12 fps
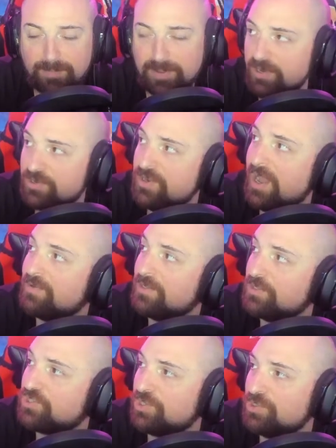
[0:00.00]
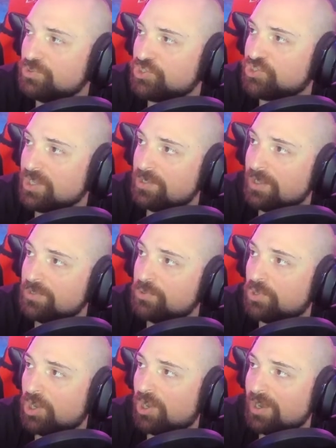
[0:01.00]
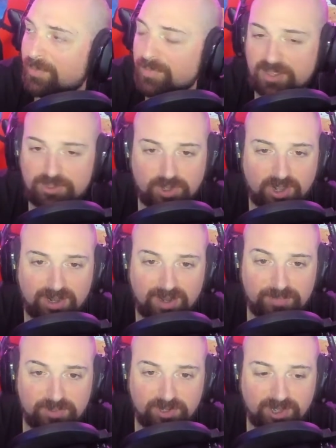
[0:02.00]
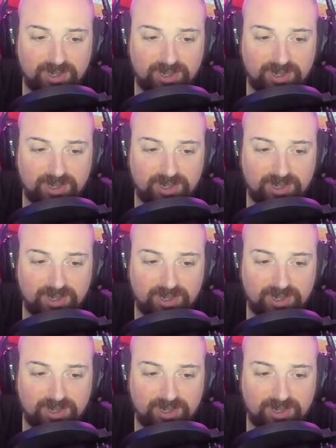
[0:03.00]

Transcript: Yep, I hear you now. You caught up. Yeah, you caught up.